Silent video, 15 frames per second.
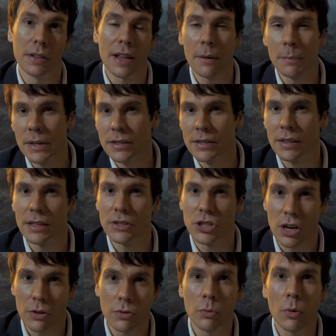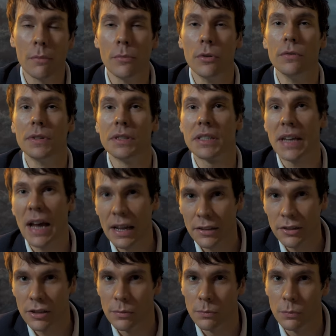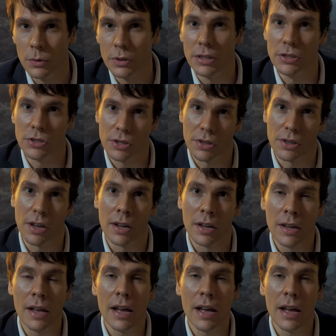and that means that they generally won't move in tandem with each other.